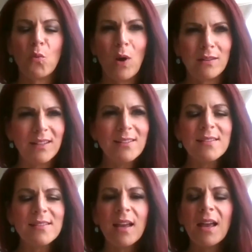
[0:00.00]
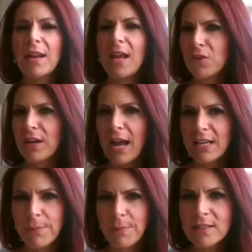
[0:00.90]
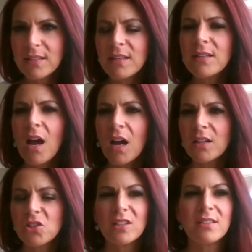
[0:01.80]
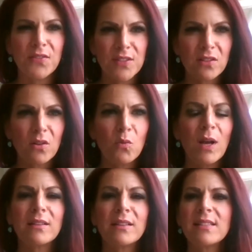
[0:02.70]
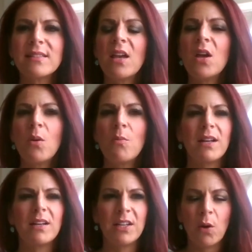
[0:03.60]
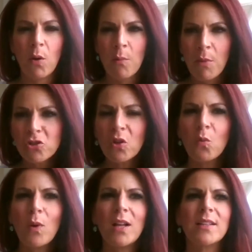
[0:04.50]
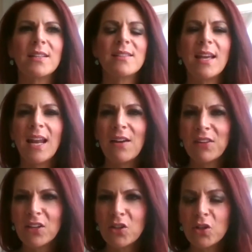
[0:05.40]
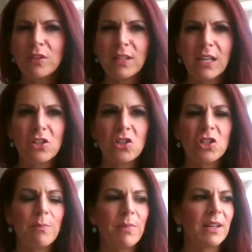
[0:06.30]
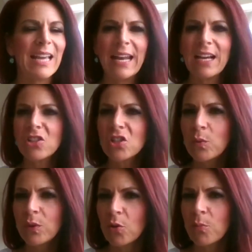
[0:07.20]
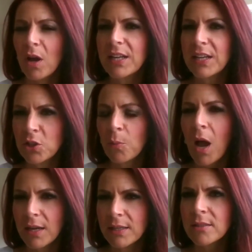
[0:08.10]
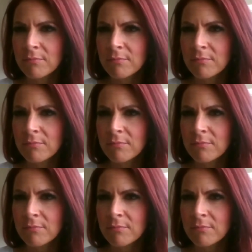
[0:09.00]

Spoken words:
wellness in every aspect, not just physical wellness, but, you know, emotional wellness, and having a good relationship and connection with your body and your mind.